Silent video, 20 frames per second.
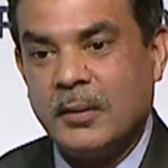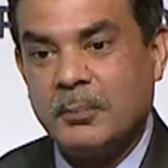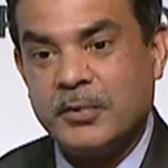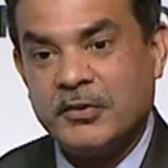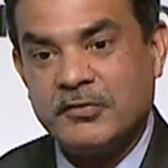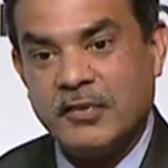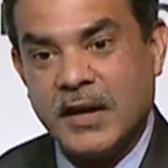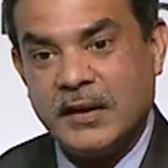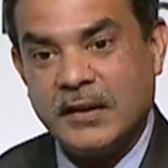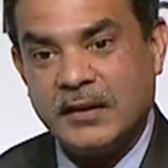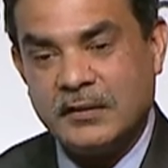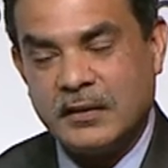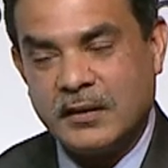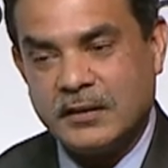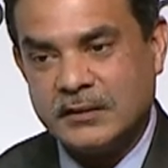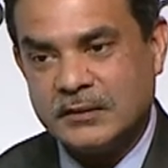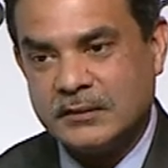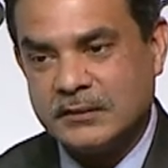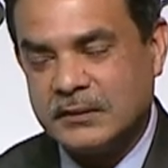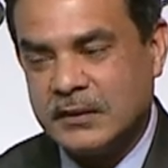provide in
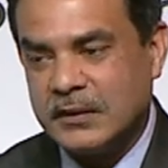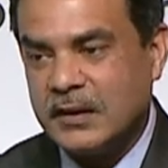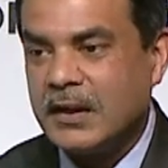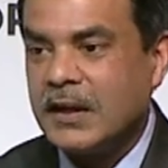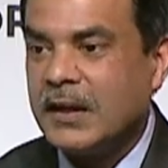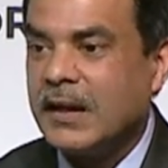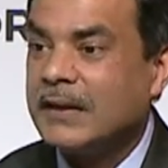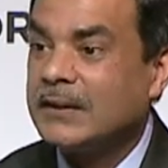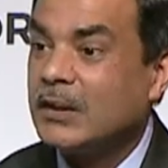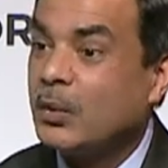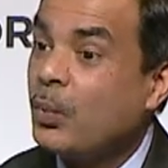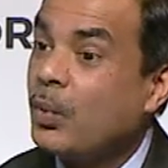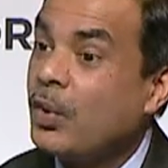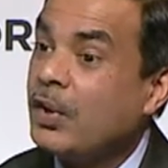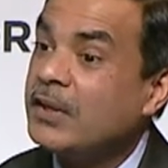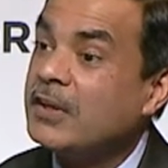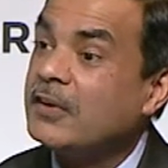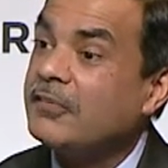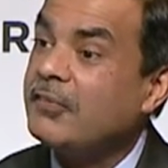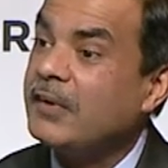London and the
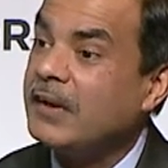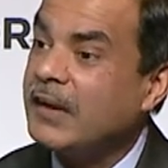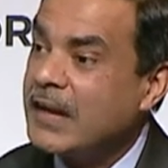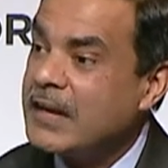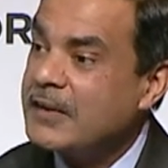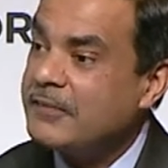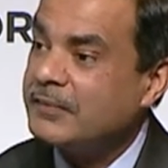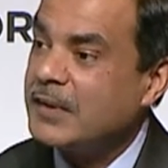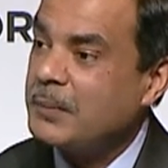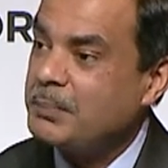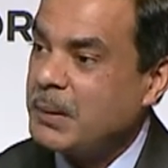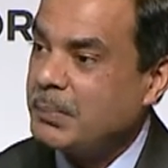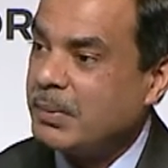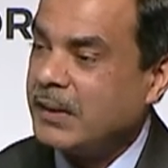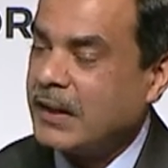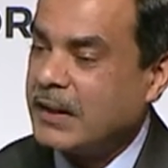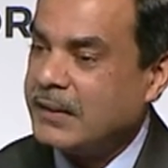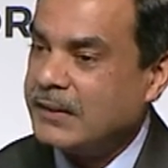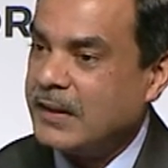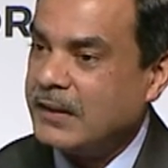quality of life that people
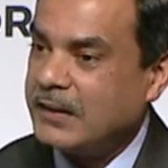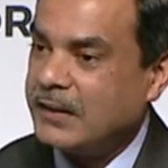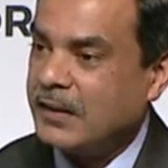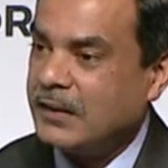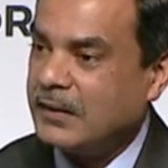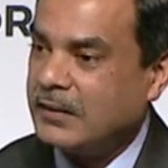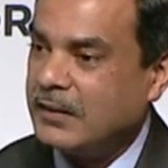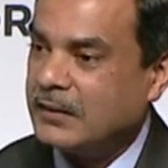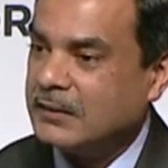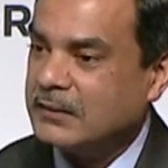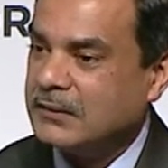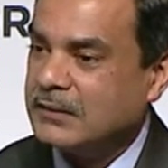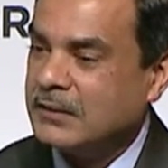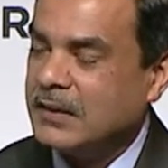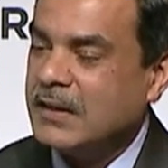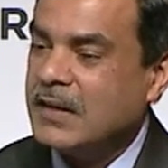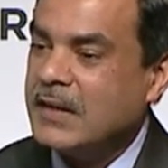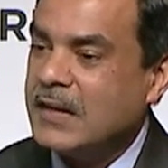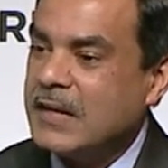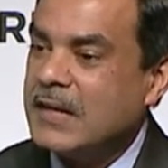can then get in London
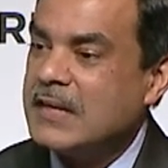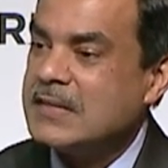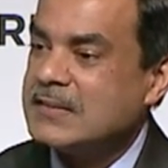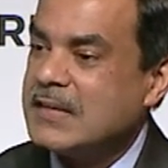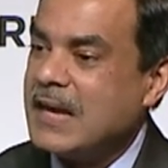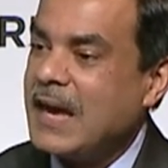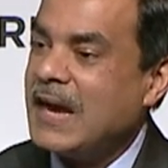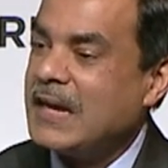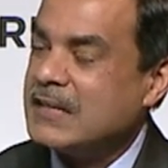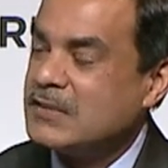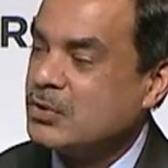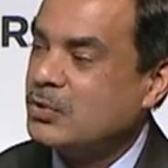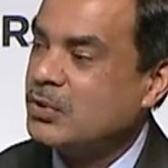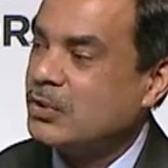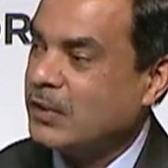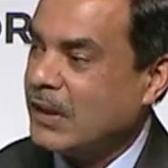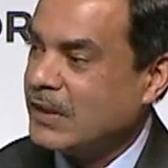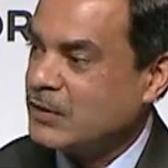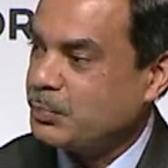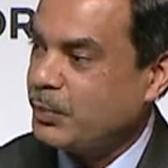is as
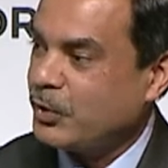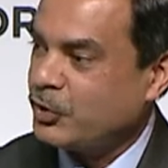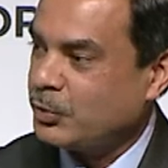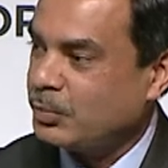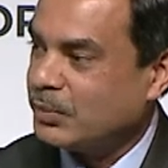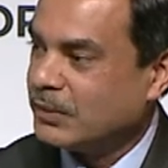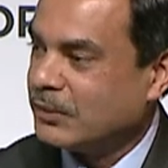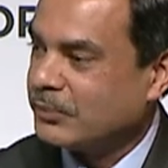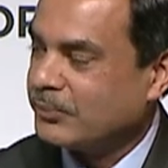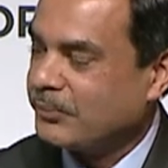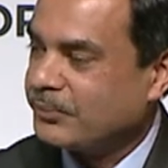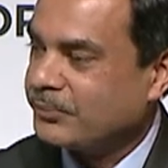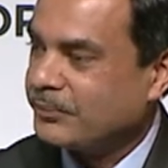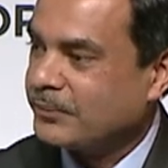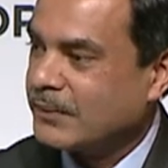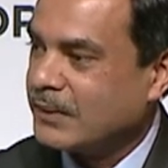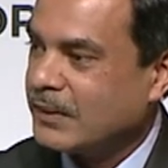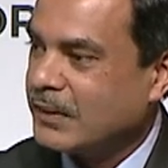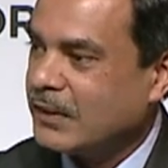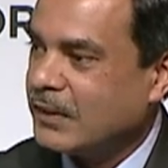good as possible.
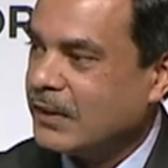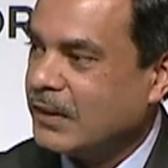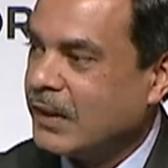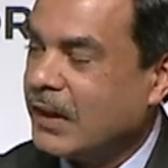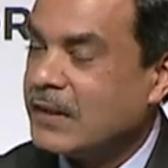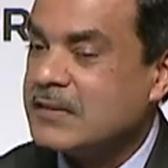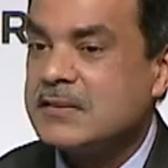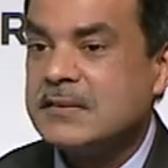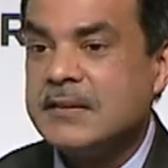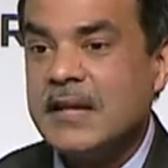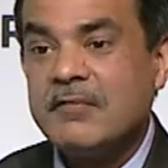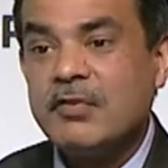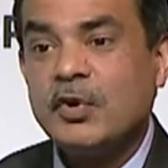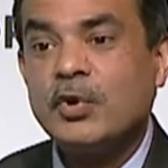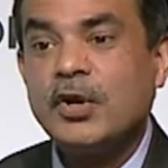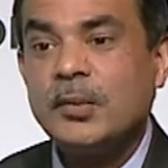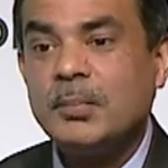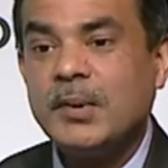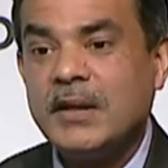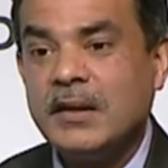It's never
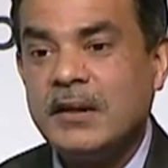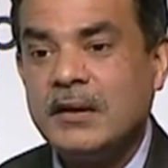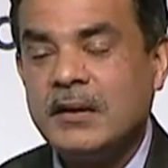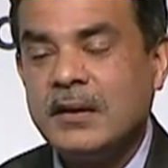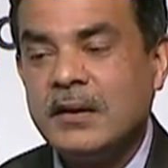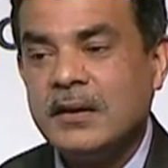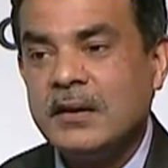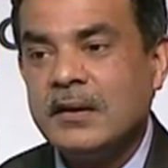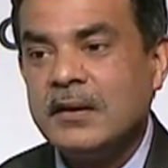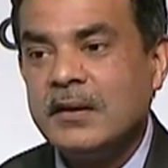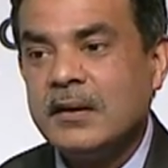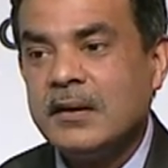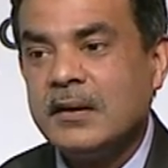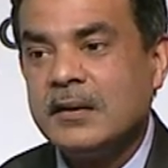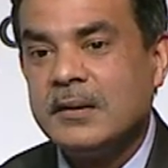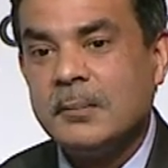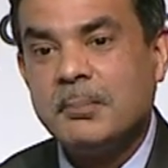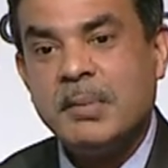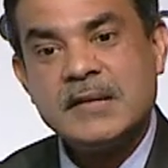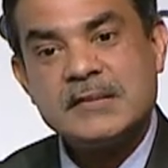going to be
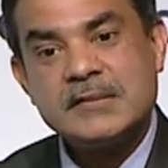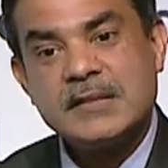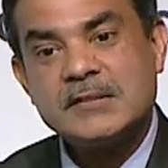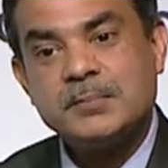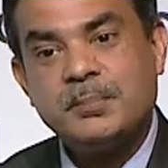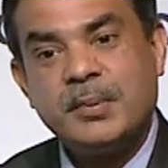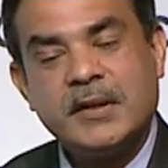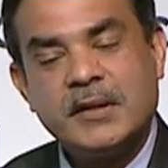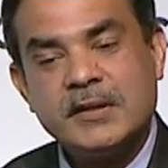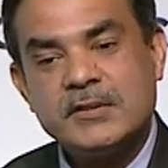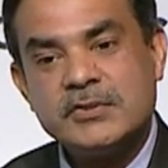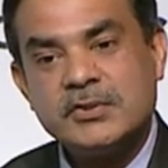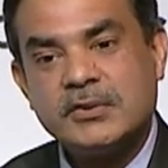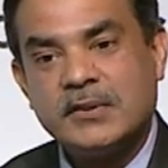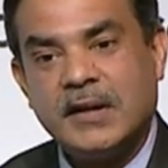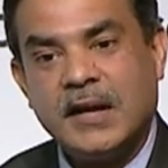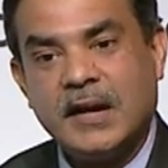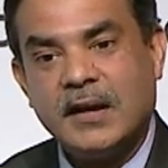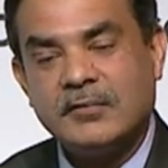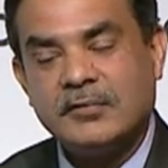the best experience you can
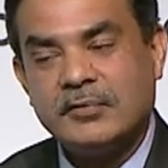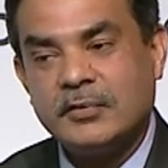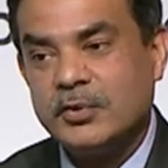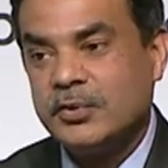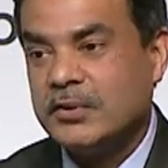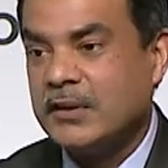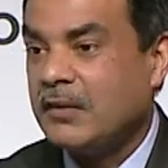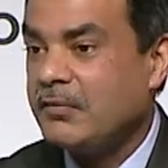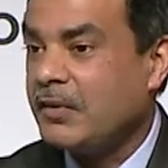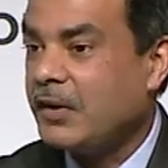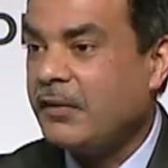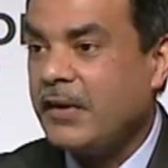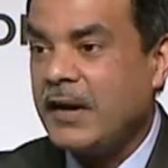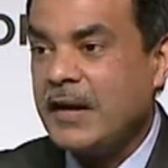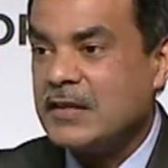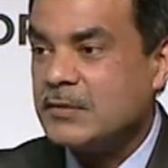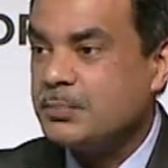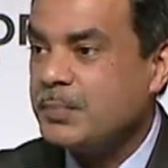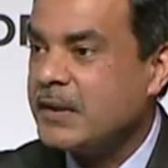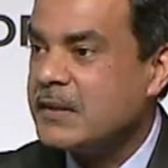have. You can have a great
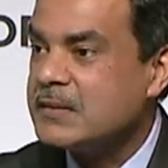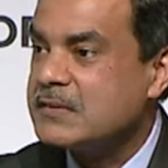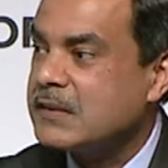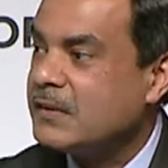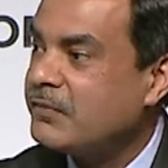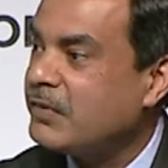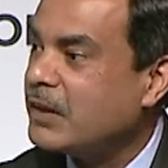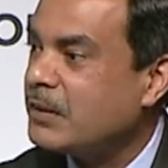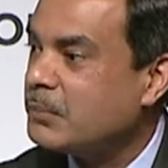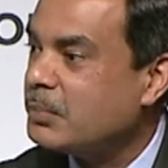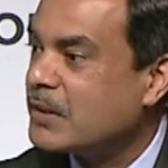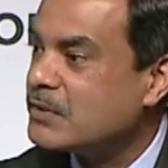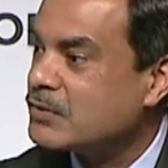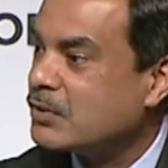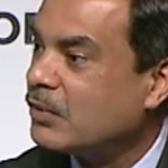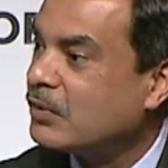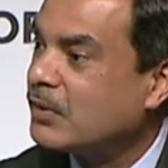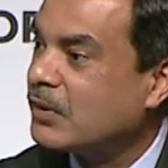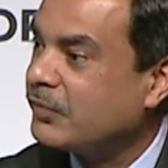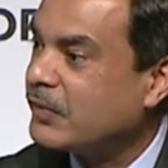experience living in
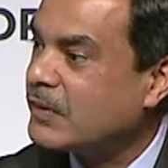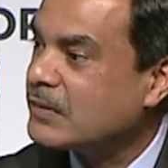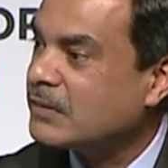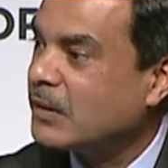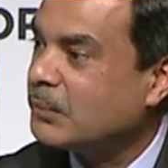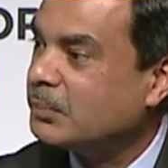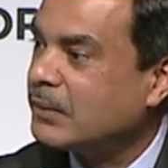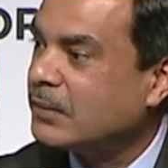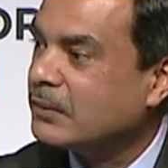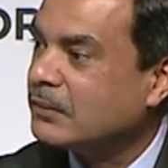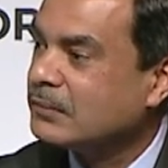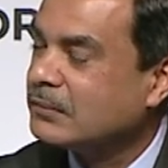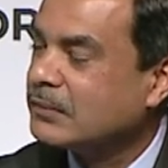Barcelona, for example.